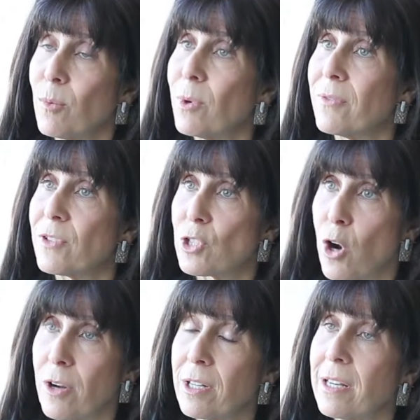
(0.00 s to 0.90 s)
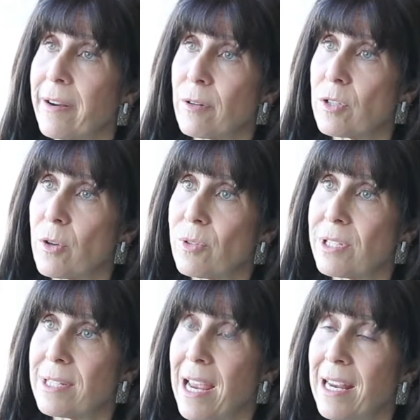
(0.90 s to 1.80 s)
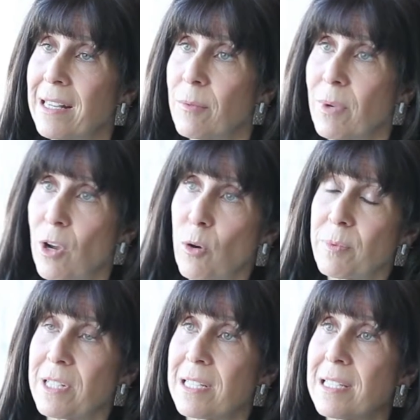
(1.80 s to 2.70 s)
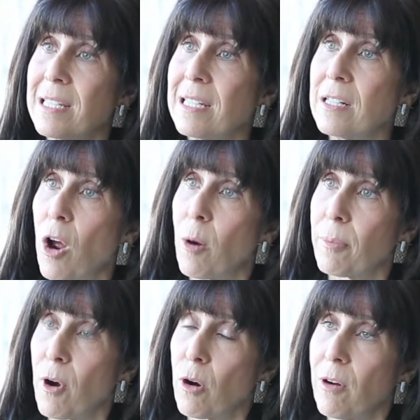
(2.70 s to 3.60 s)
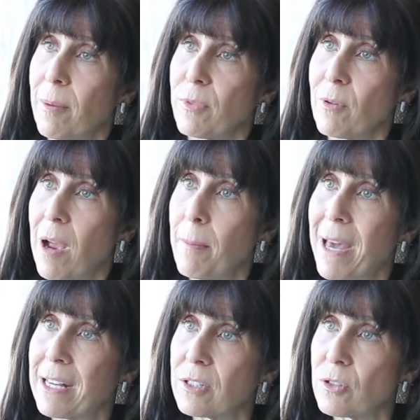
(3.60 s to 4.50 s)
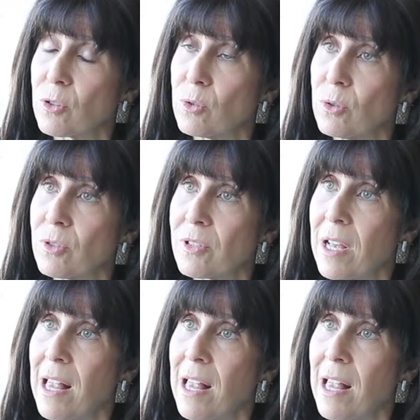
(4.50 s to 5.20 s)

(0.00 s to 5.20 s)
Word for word: We've started at Arizona State, and we hope to seed our program throughout medical schools